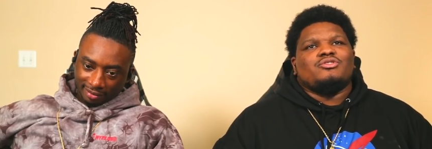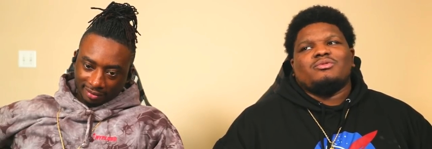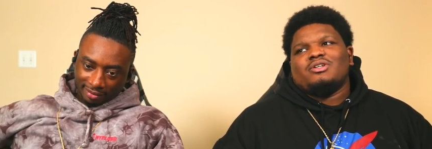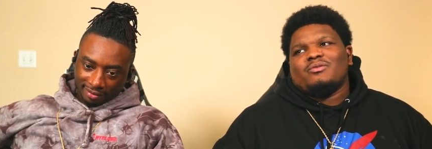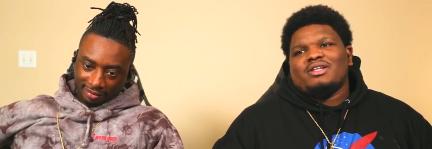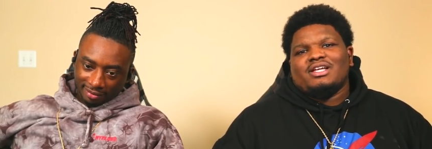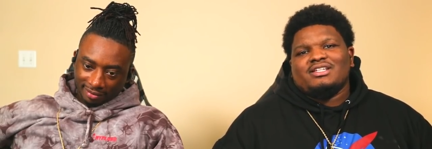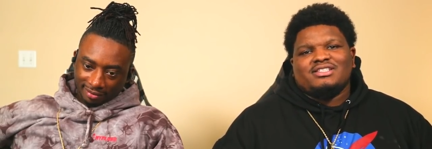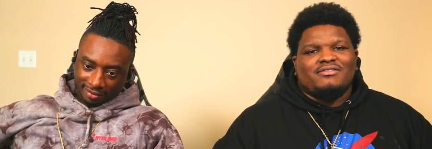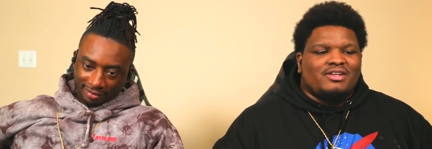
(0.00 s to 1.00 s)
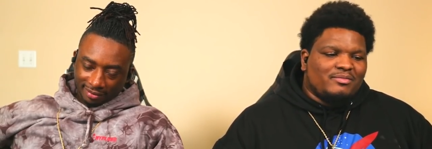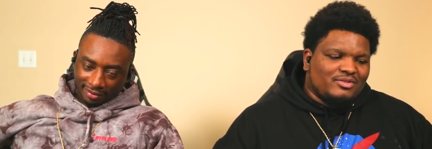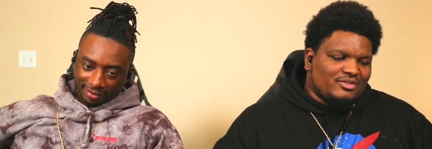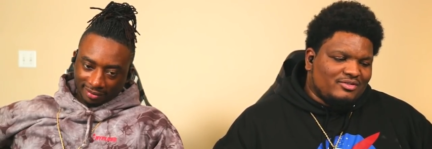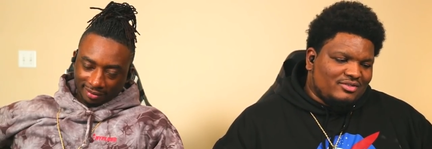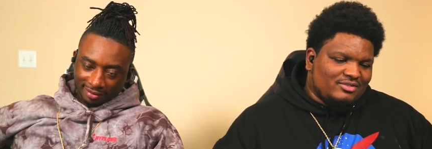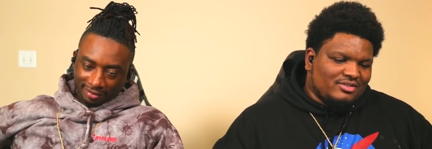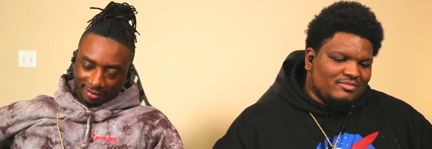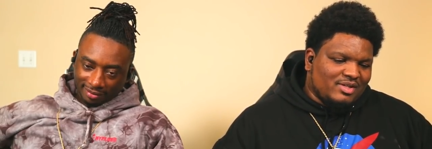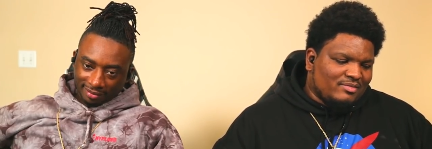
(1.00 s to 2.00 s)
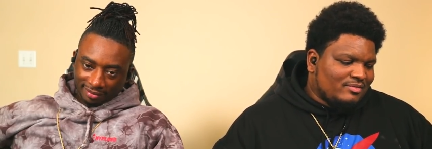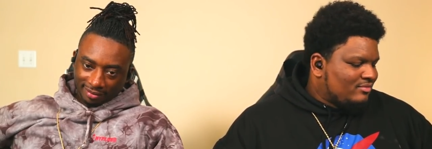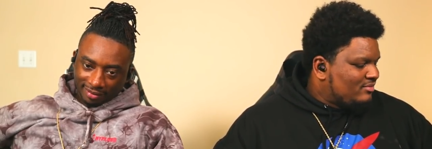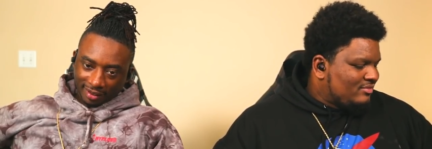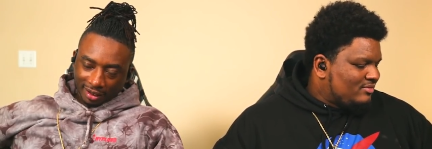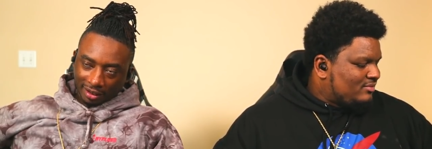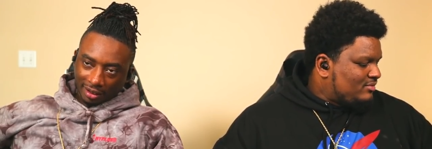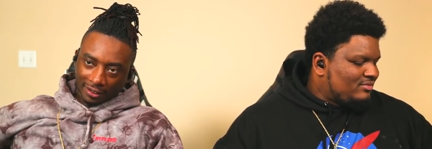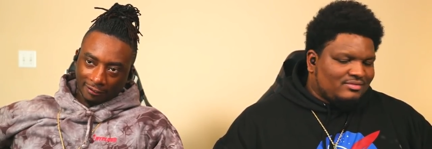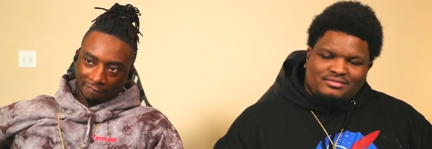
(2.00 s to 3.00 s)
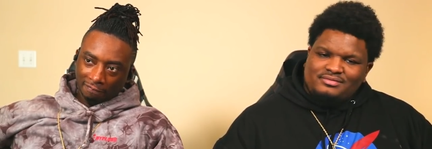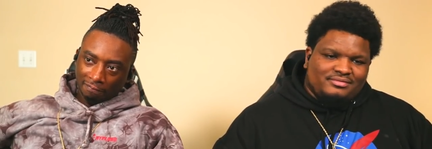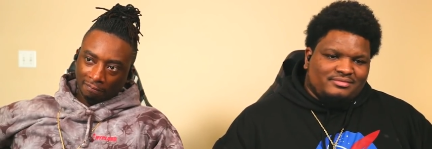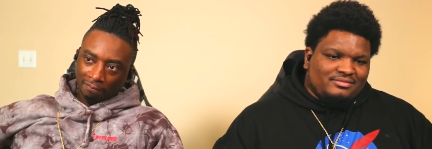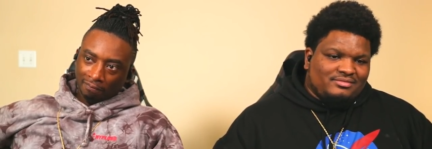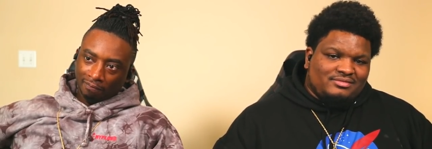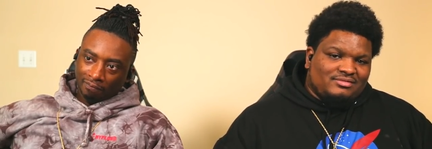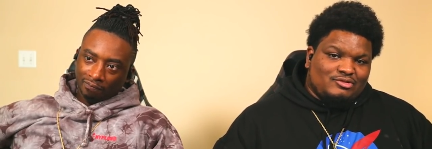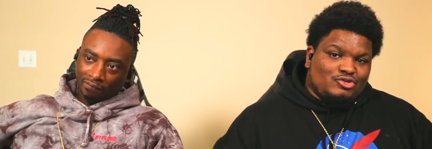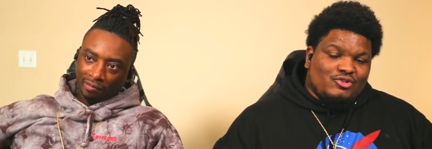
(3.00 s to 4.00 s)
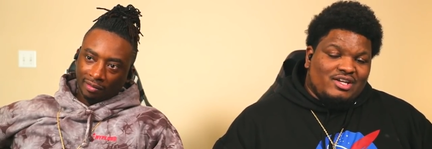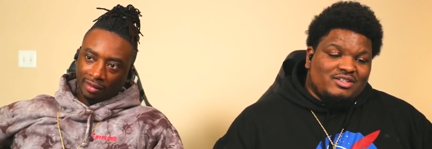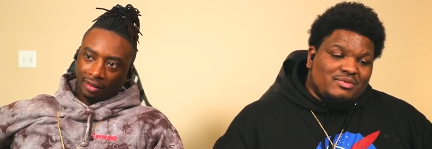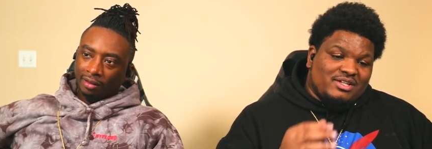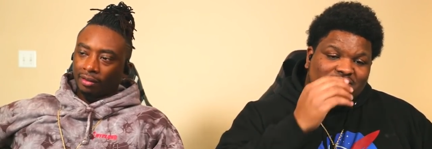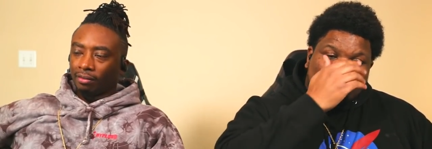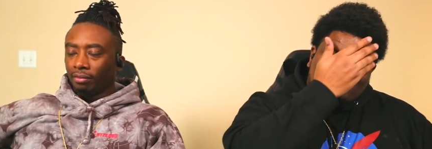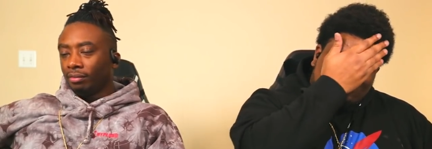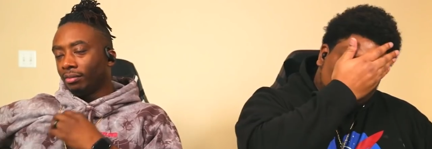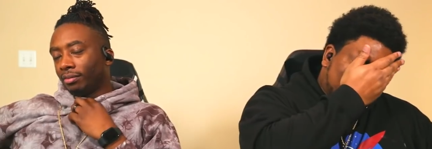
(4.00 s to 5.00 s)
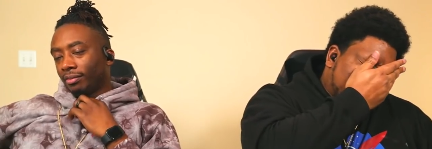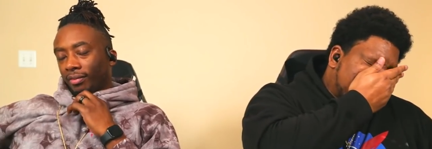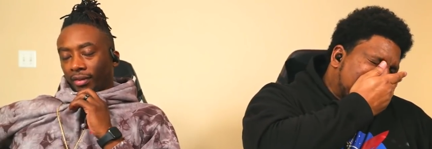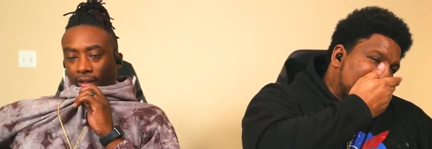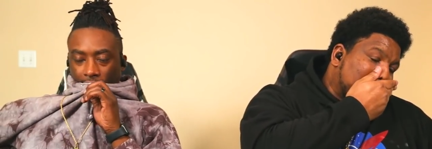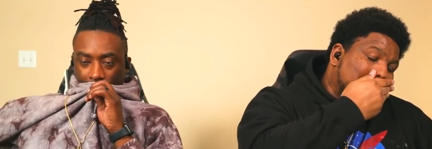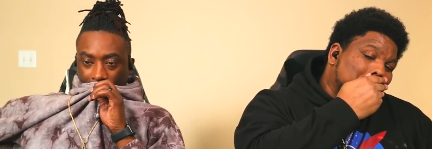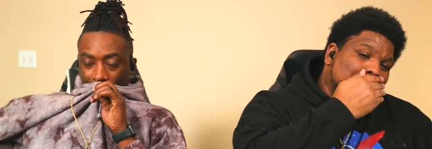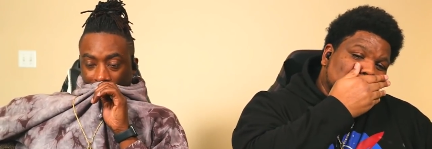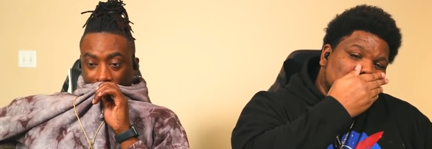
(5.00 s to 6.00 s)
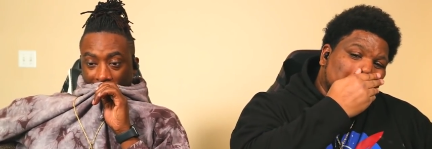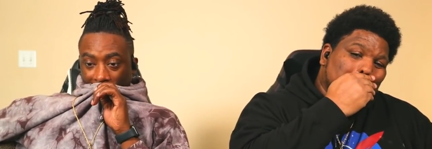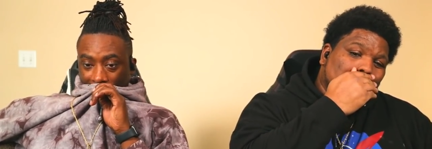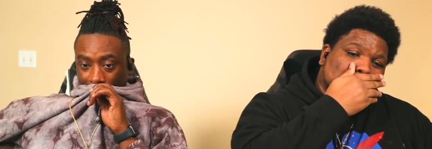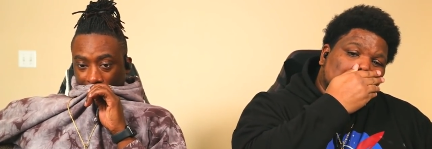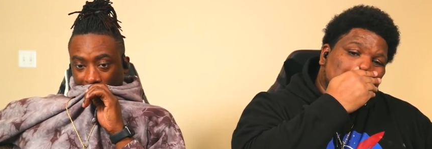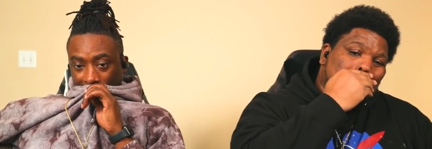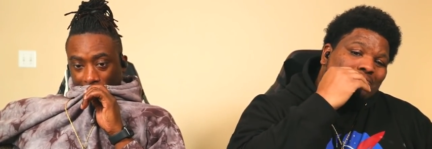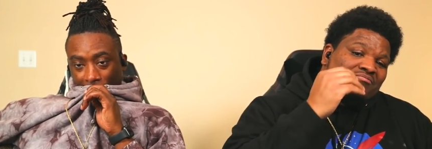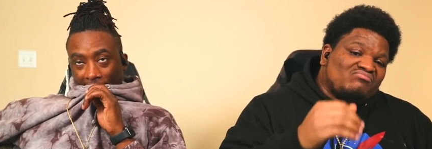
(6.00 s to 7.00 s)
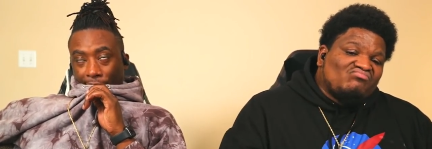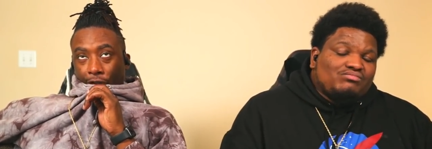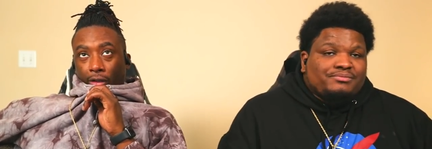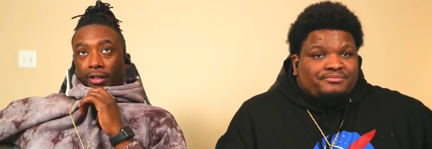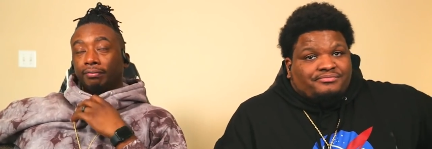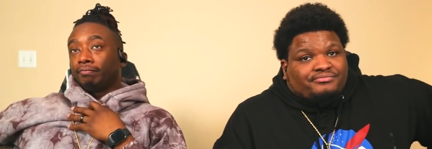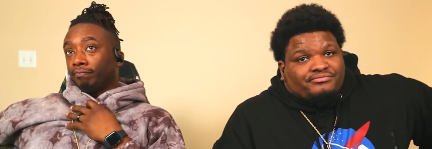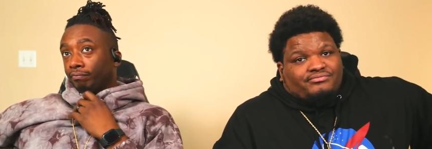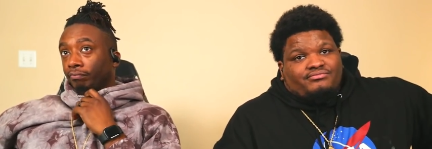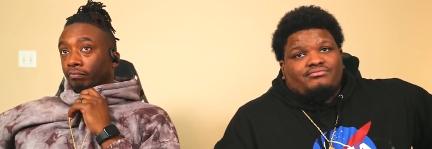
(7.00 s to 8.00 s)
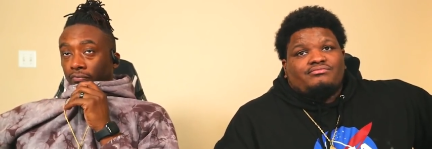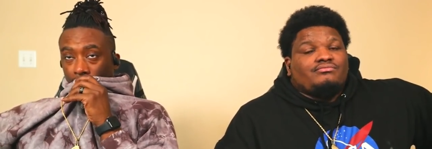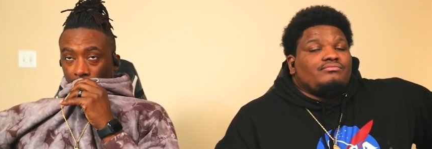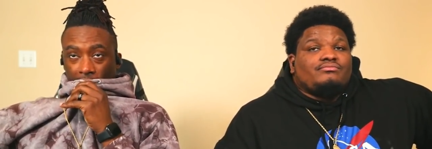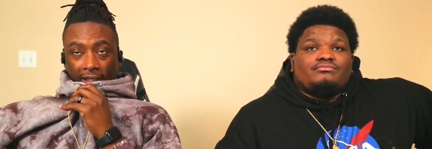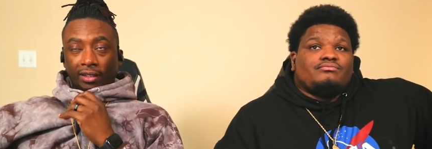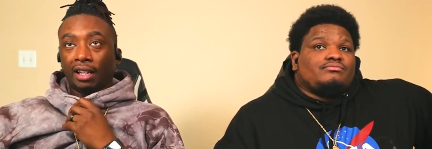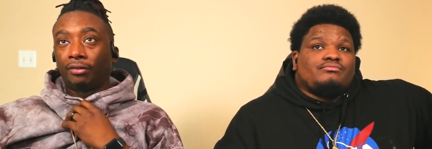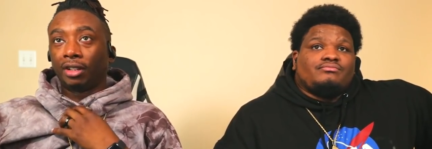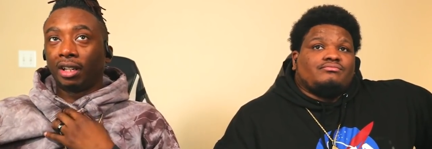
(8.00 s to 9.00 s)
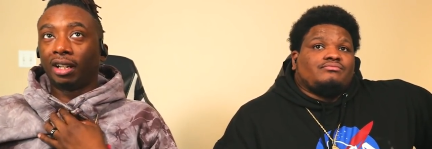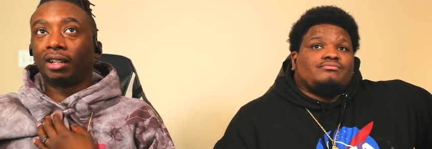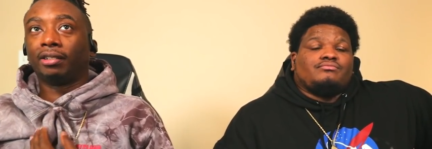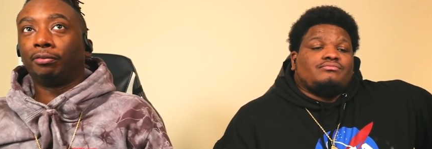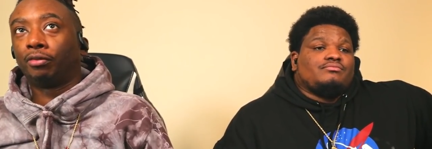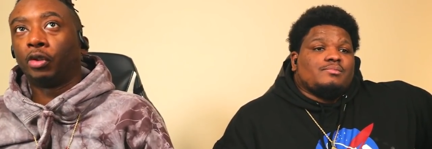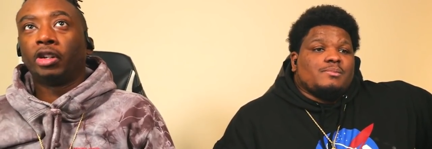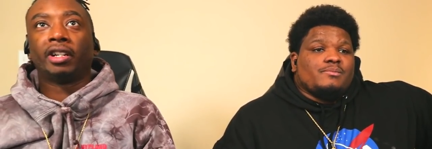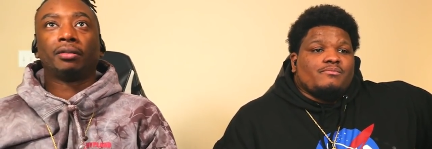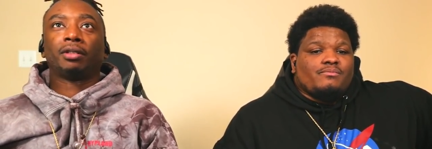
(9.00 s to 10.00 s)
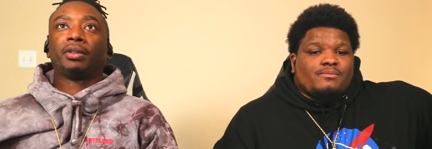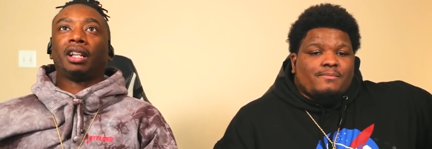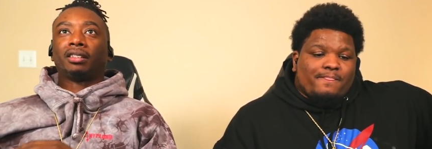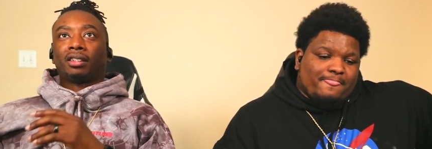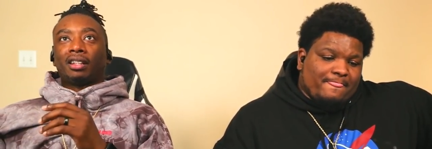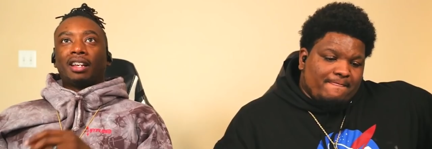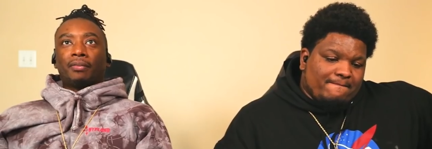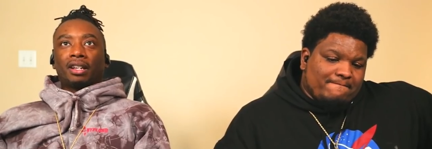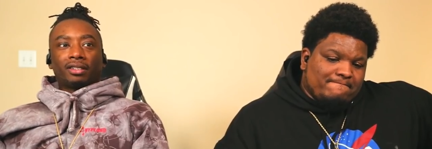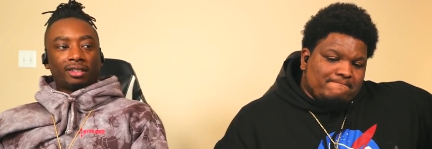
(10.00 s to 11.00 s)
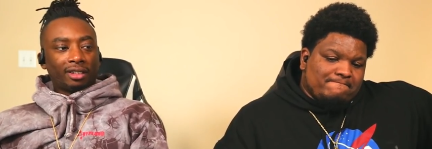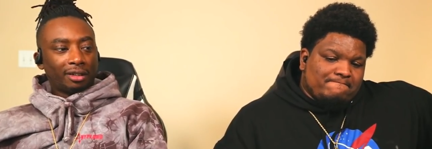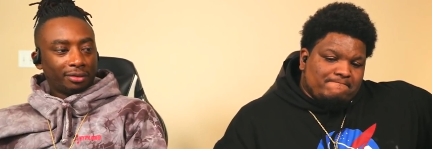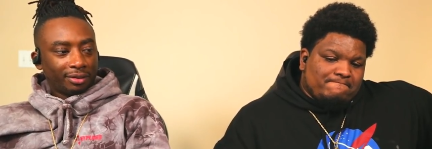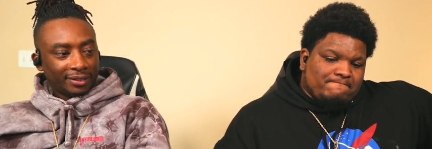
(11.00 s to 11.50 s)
Speaker 1: sure we're gonna wait like seven episodes until something happens. Yeah, it's crazy, man. Yeah, this is
Speaker 2: fire, man. I enjoyed it. It's definitely uh rearing up to be like the climax and stuff.